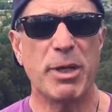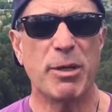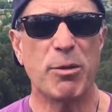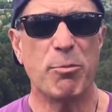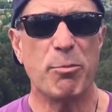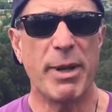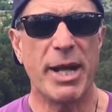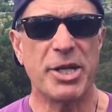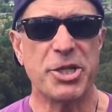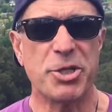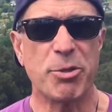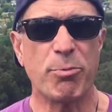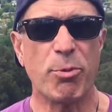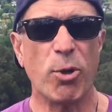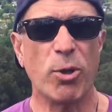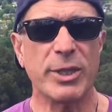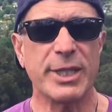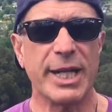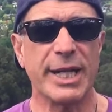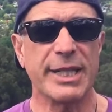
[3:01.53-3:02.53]
Mount
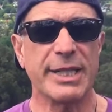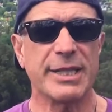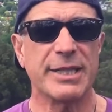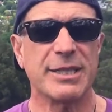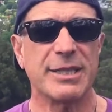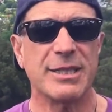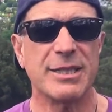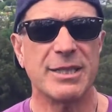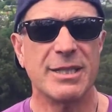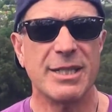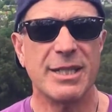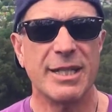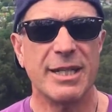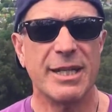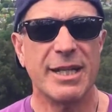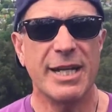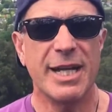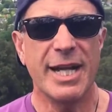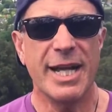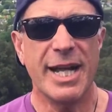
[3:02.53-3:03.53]
Gibraltar.
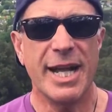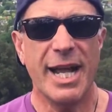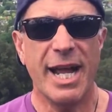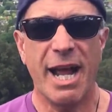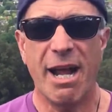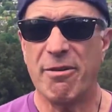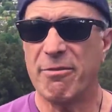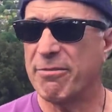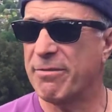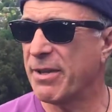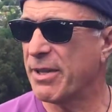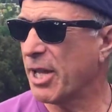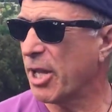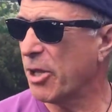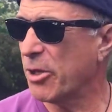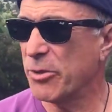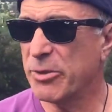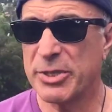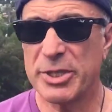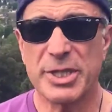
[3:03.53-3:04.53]
And for
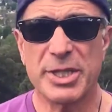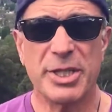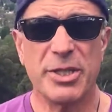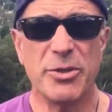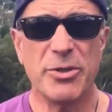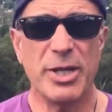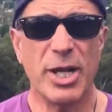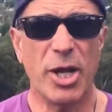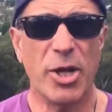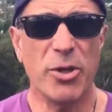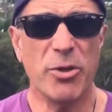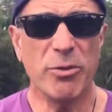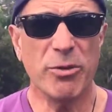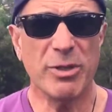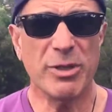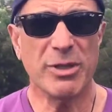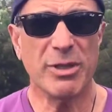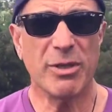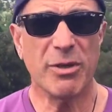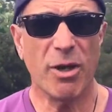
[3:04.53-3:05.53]
those who know,
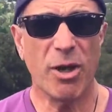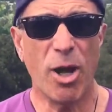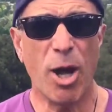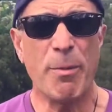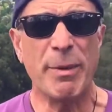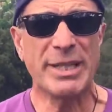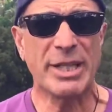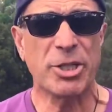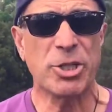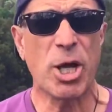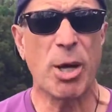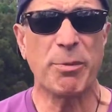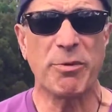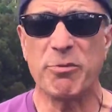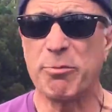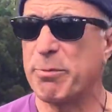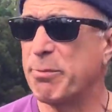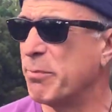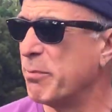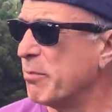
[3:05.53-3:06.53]
I'm at the top of
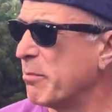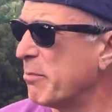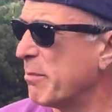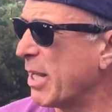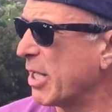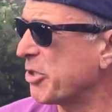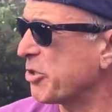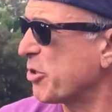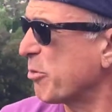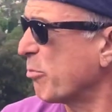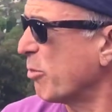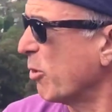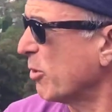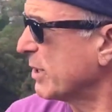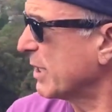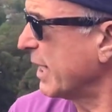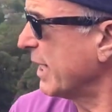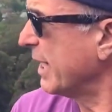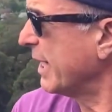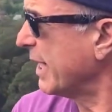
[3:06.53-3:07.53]
Mount
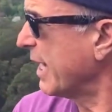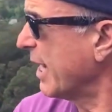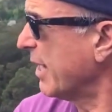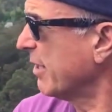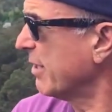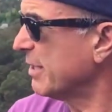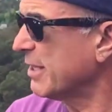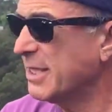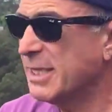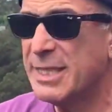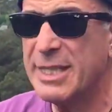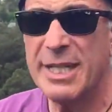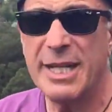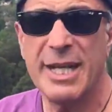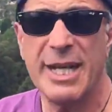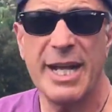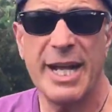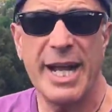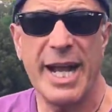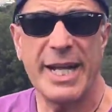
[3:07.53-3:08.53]
Gibraltar here now,
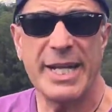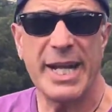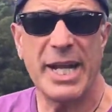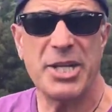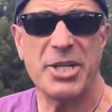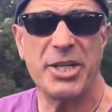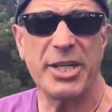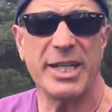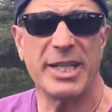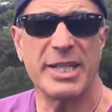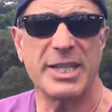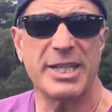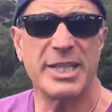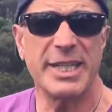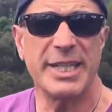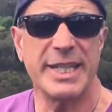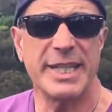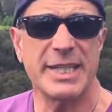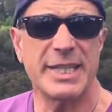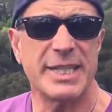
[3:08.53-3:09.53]
and as you can
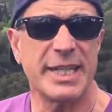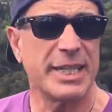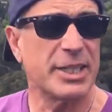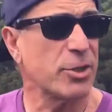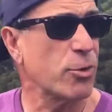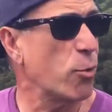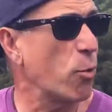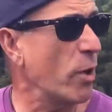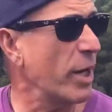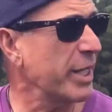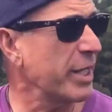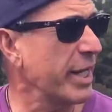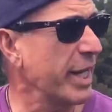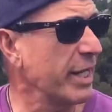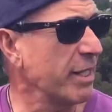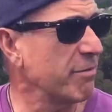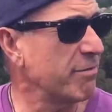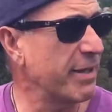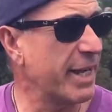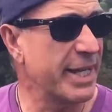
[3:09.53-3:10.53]
see, it's quite
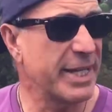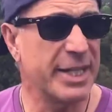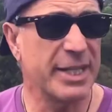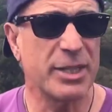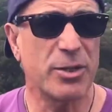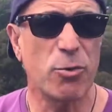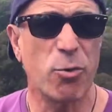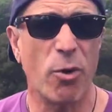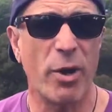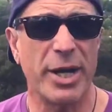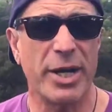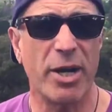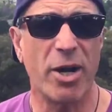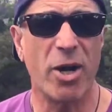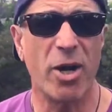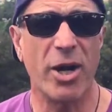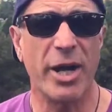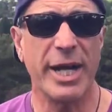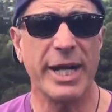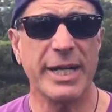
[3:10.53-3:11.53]
elevated, quite
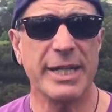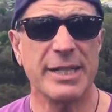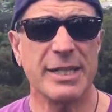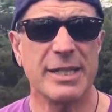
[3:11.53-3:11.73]
high,